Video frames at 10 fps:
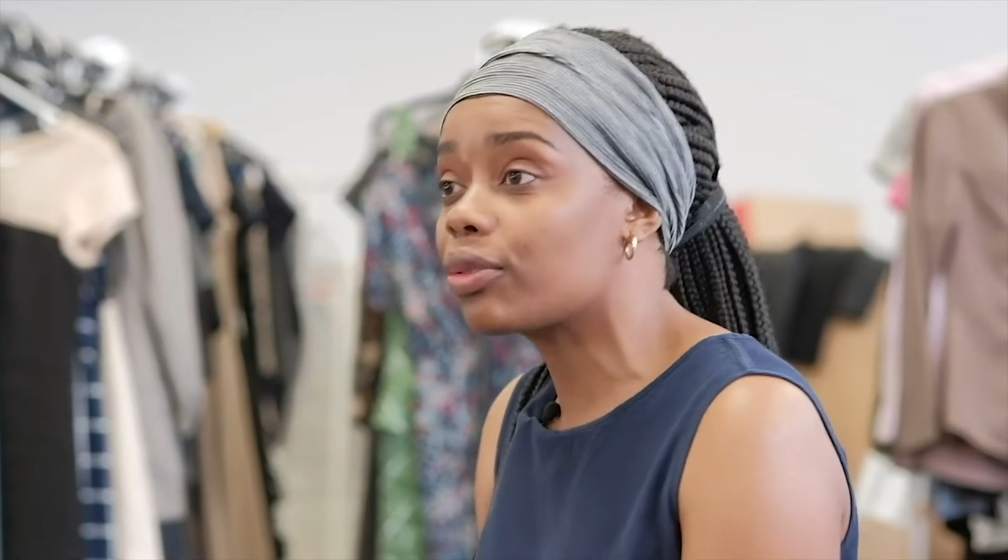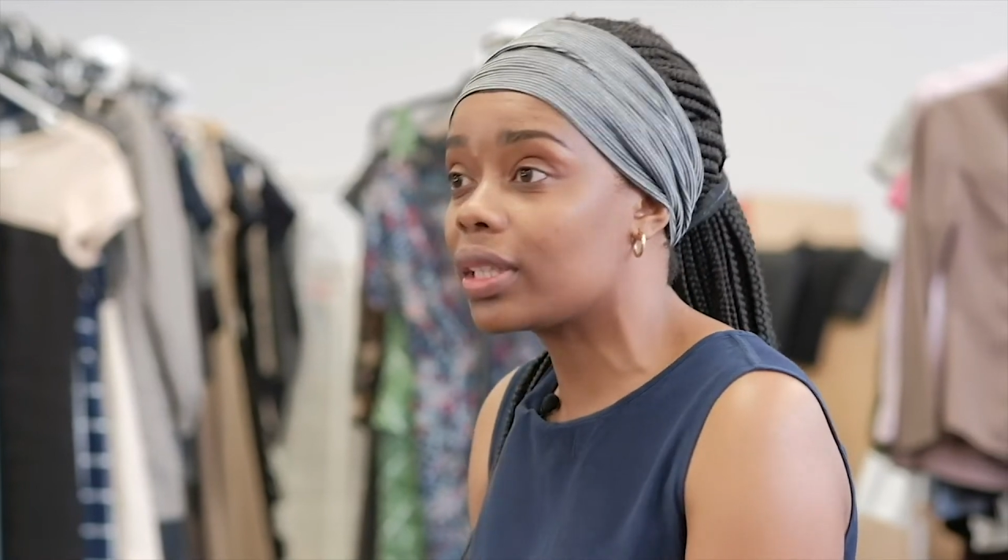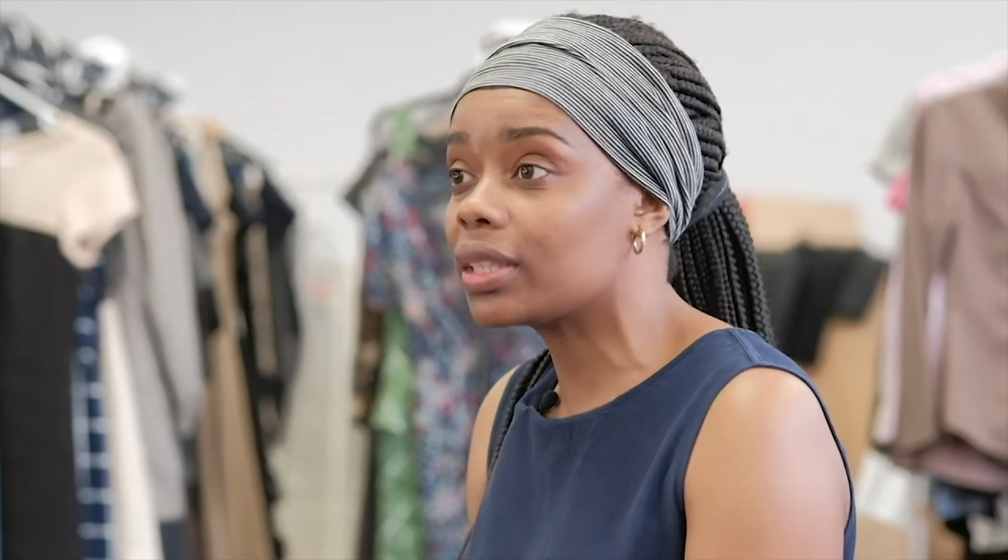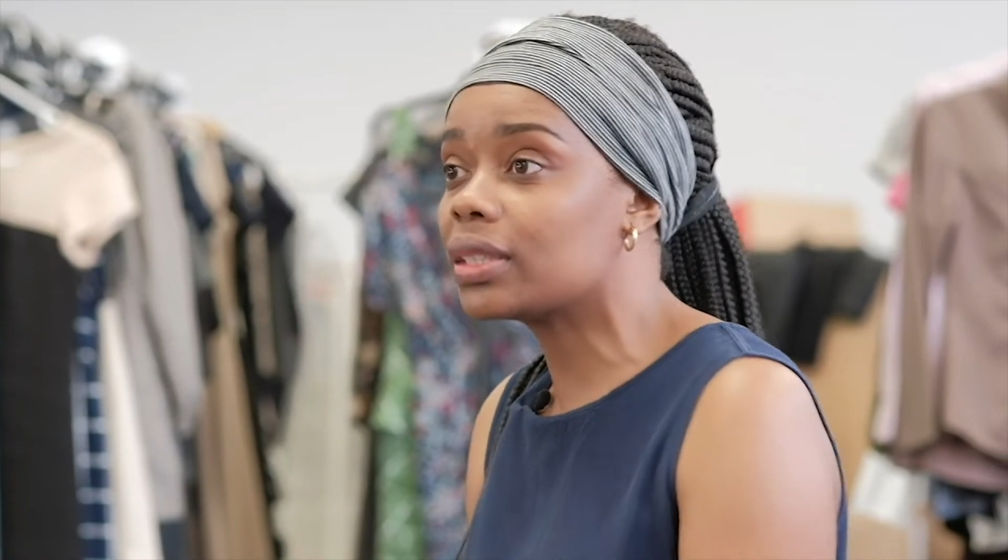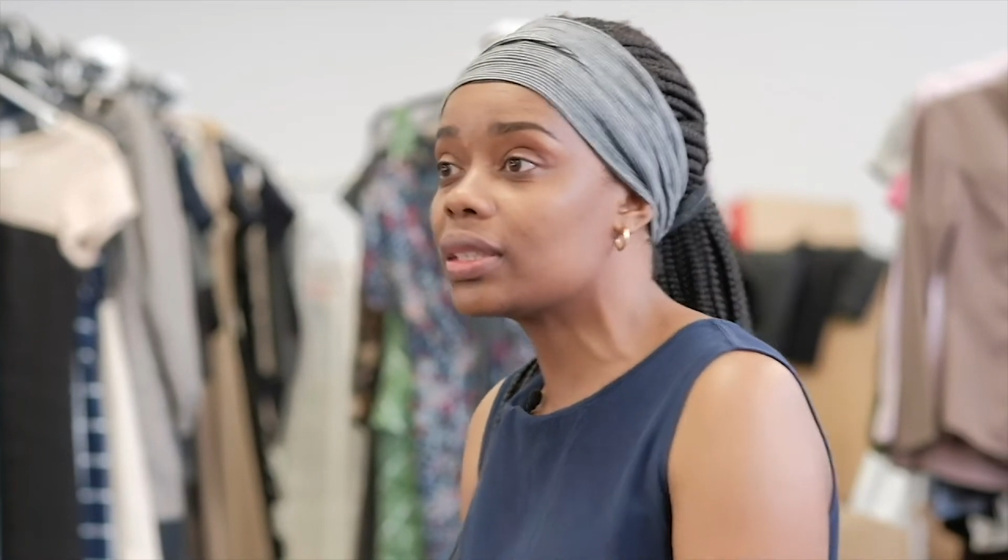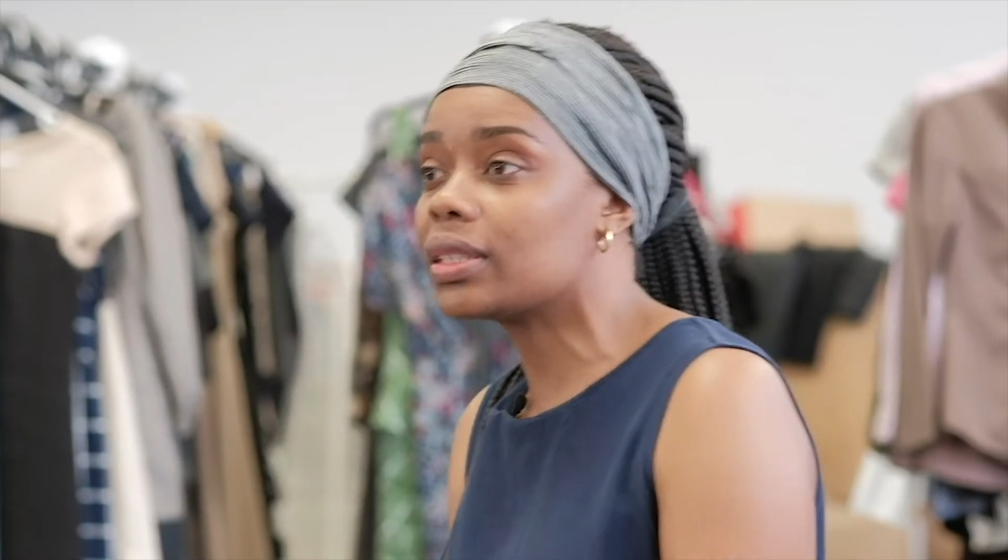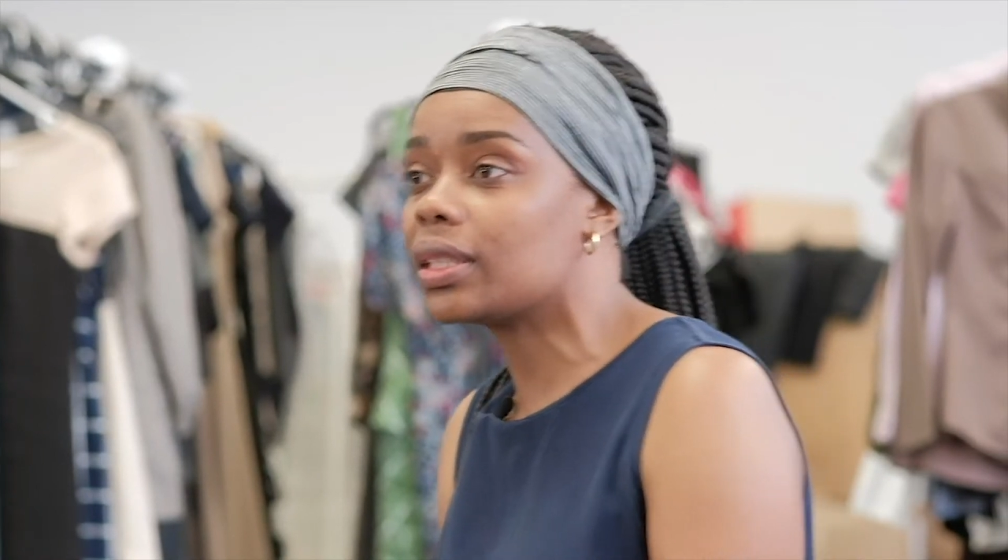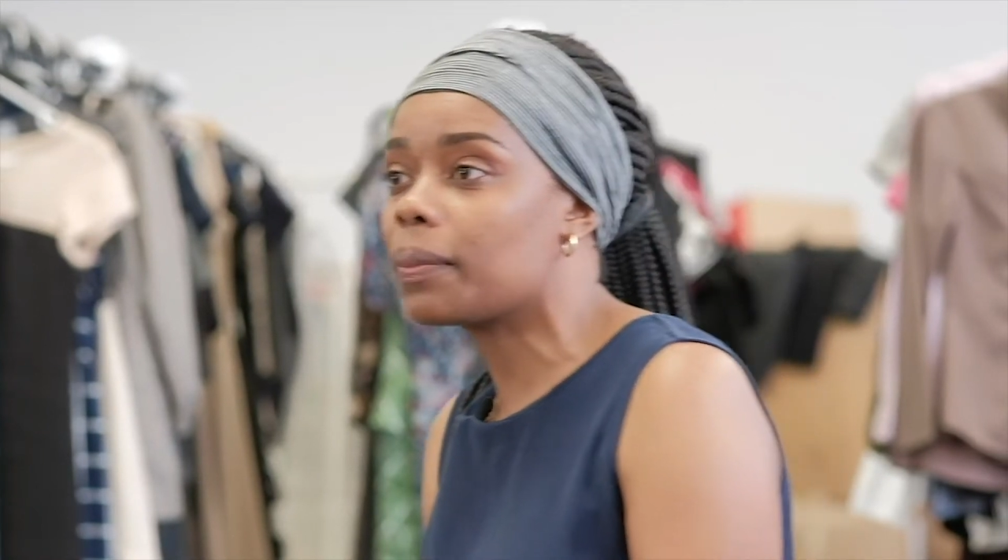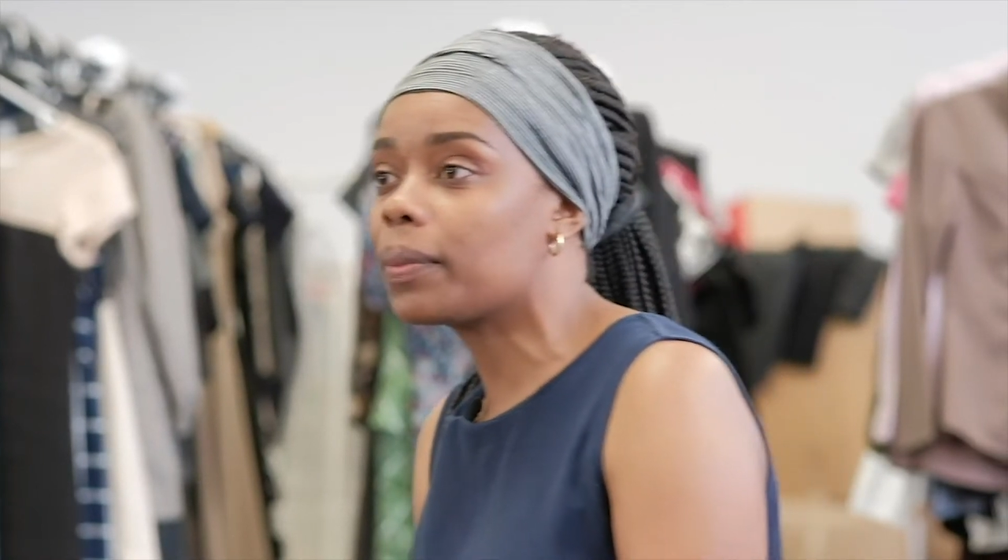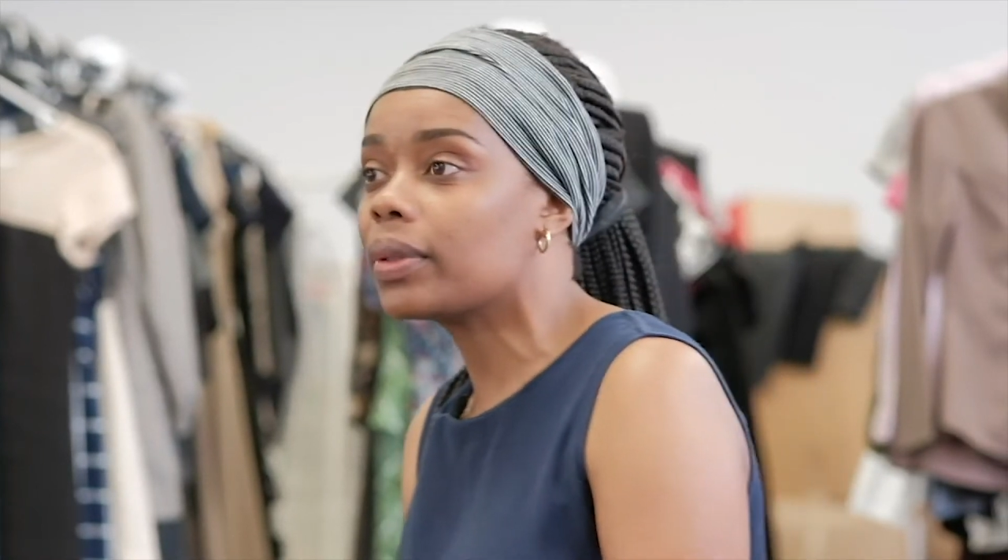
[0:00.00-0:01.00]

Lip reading: relationship